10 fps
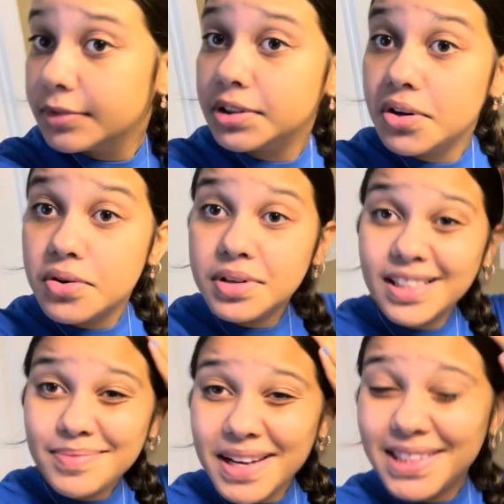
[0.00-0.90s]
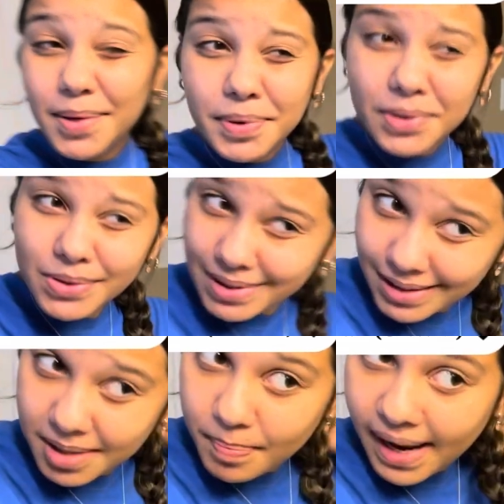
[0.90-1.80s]
So it's my typical
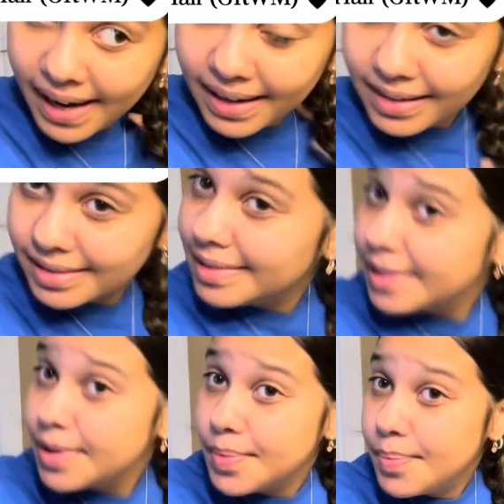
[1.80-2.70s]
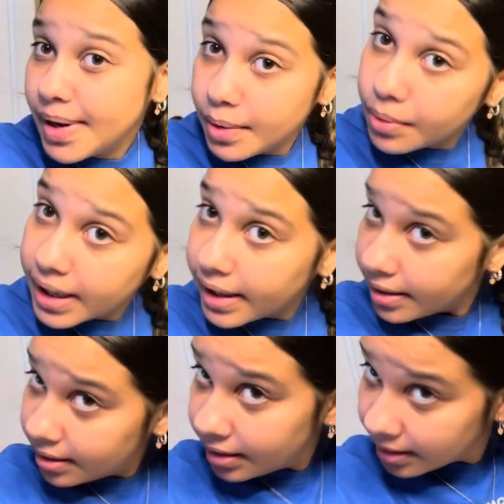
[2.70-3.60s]
slick back, but with
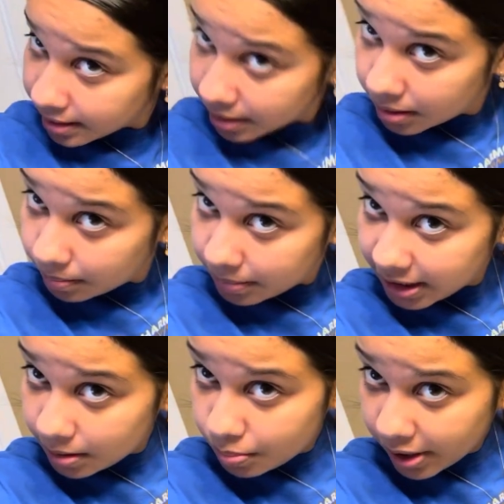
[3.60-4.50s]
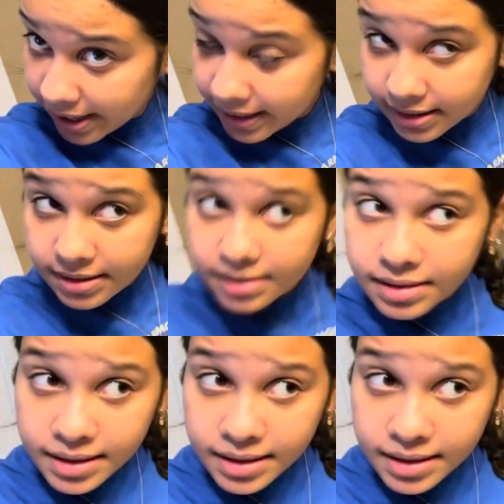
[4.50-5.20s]
mini braids.